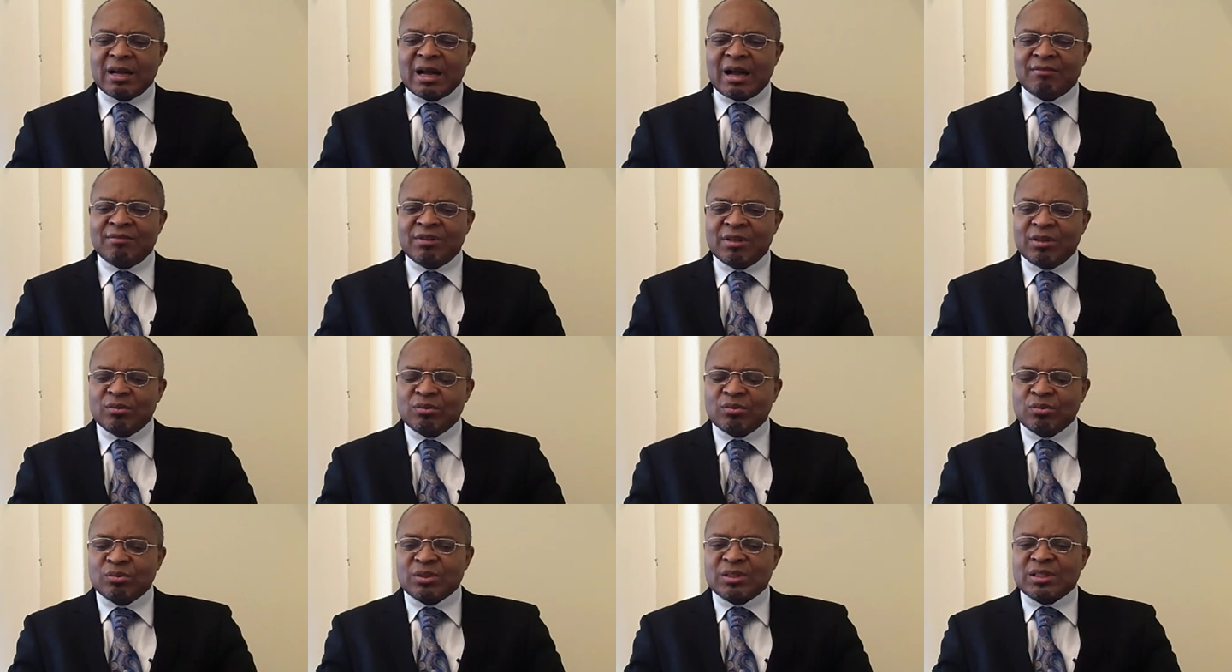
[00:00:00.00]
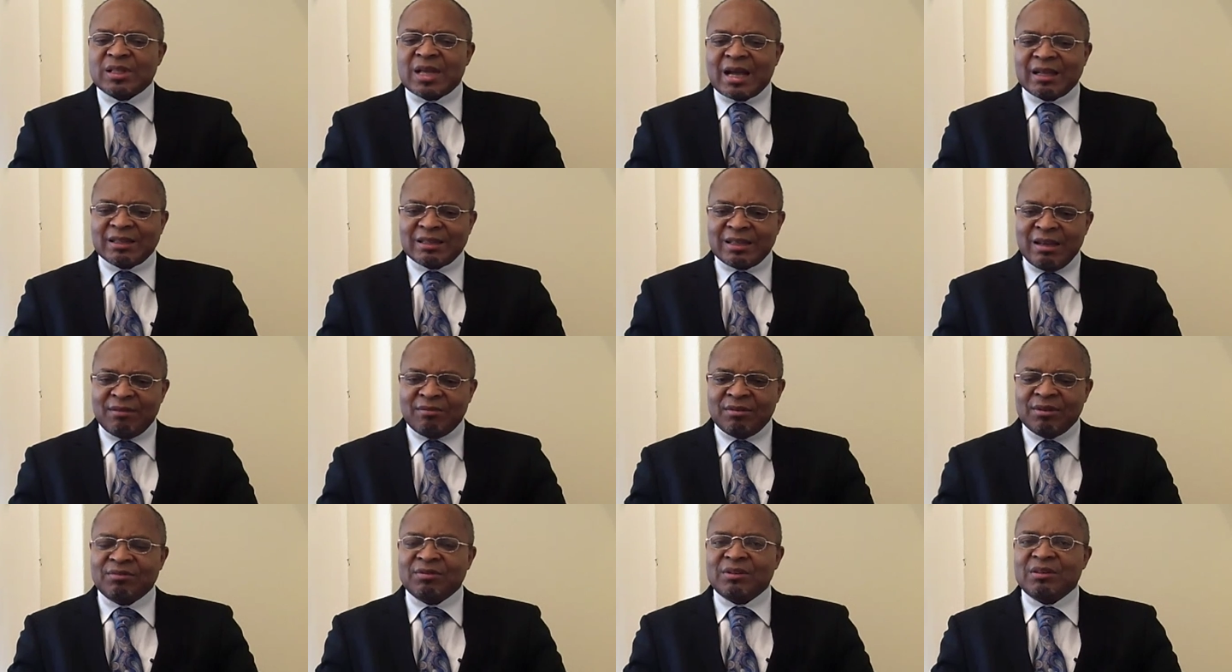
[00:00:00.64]
having to start
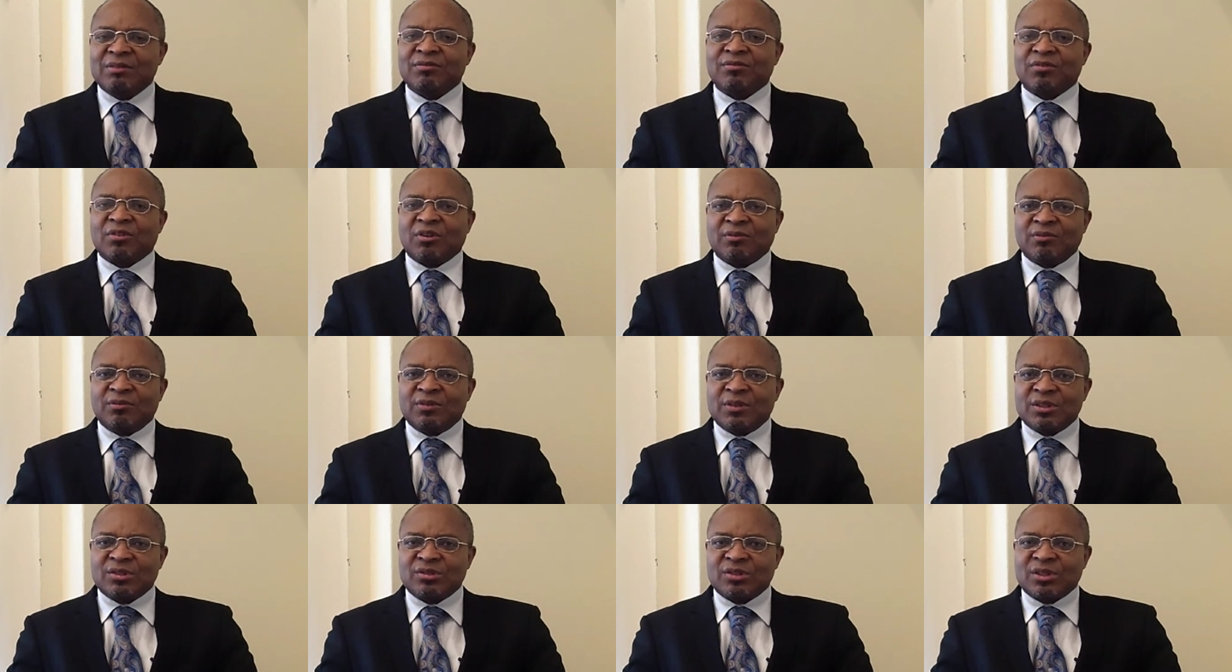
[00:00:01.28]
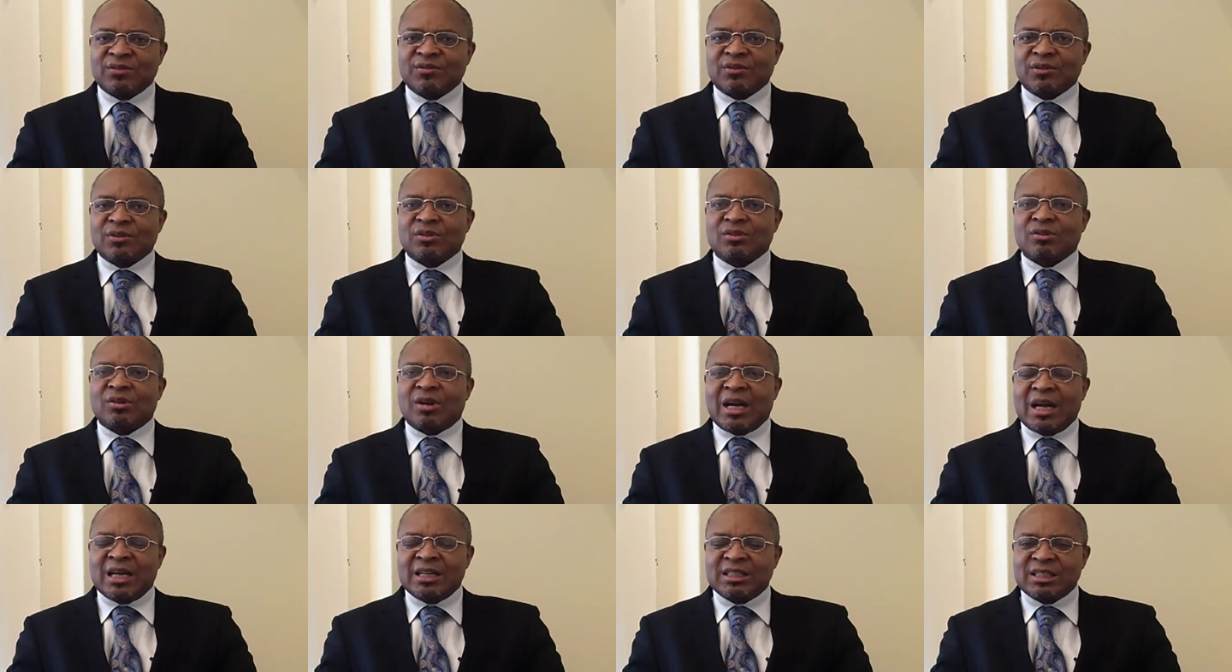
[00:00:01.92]
everything from the
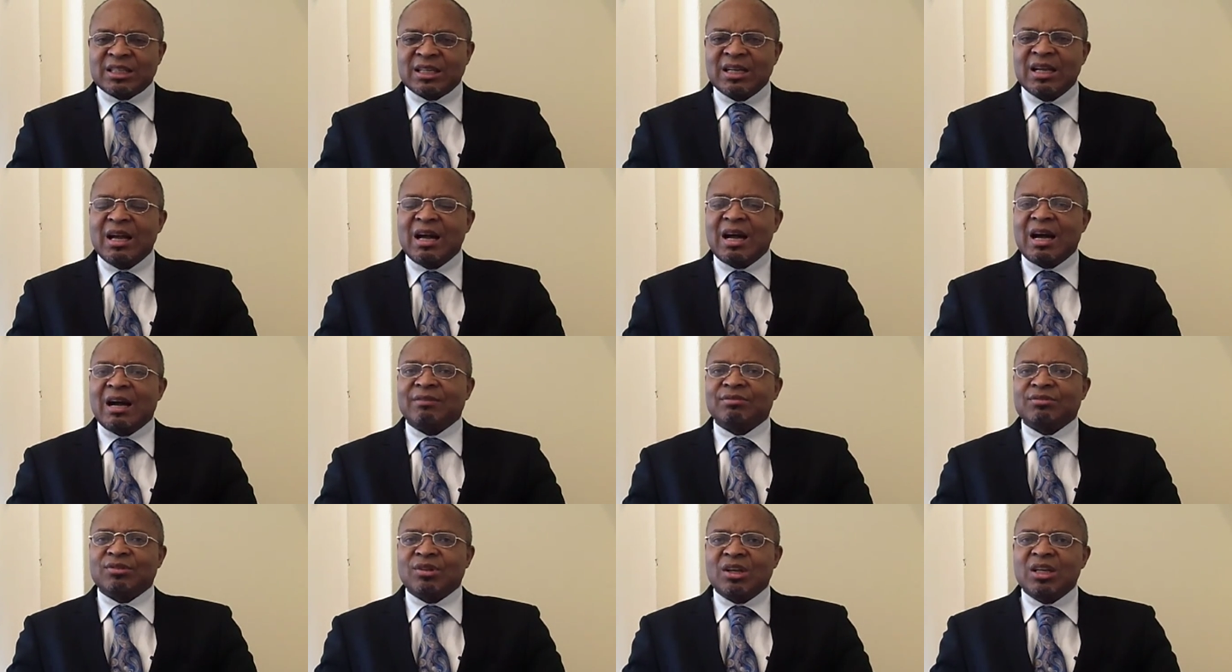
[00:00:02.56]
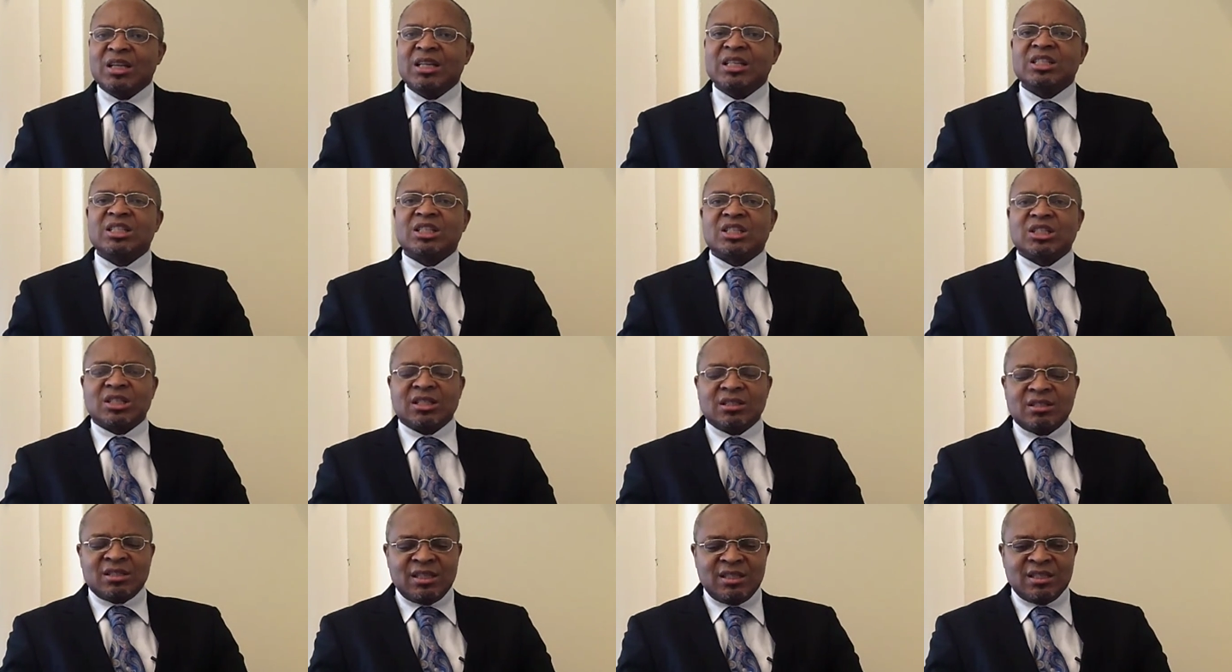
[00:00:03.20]
scratch after
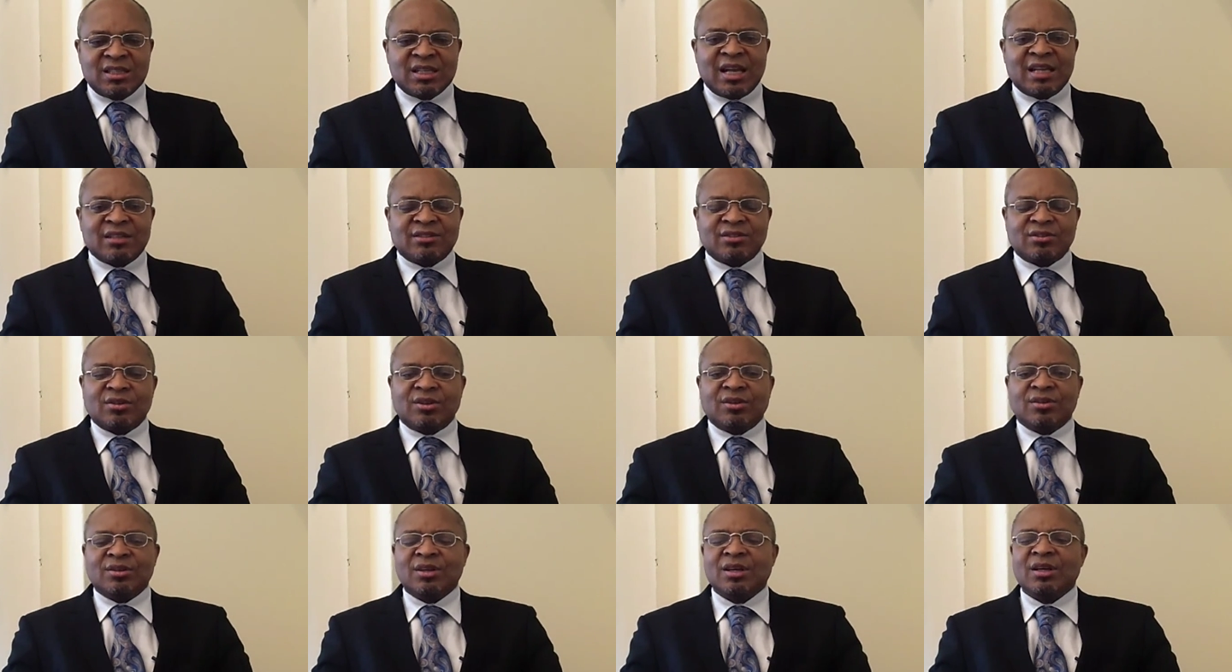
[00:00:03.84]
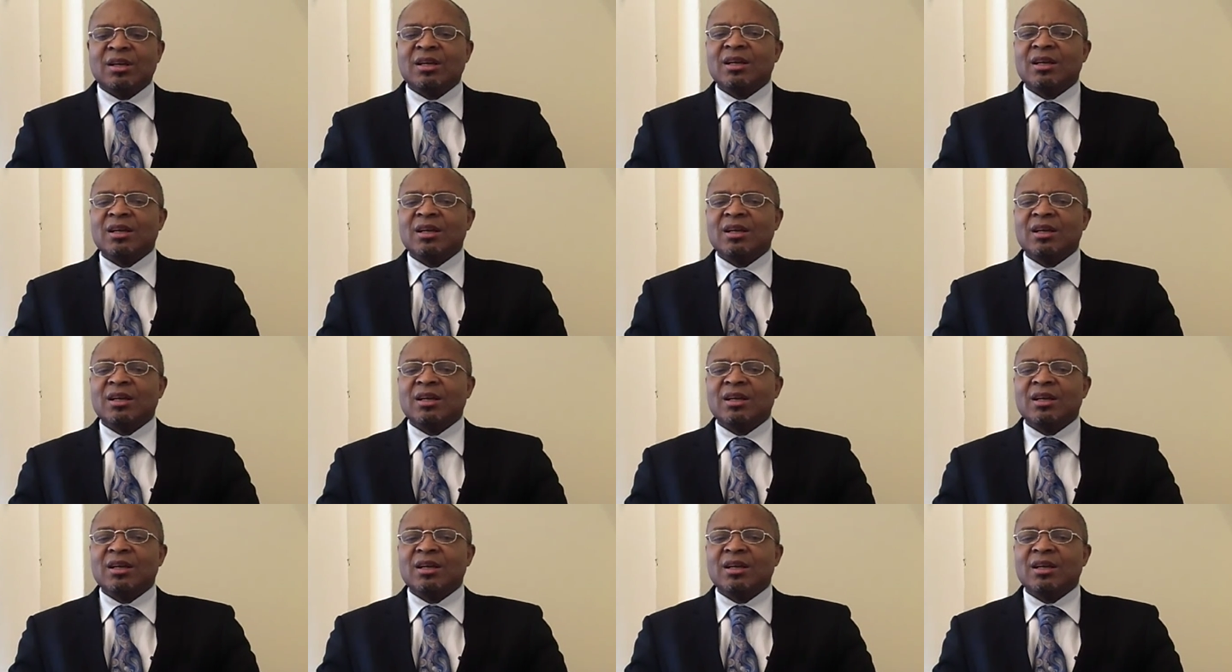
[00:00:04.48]
each disaster.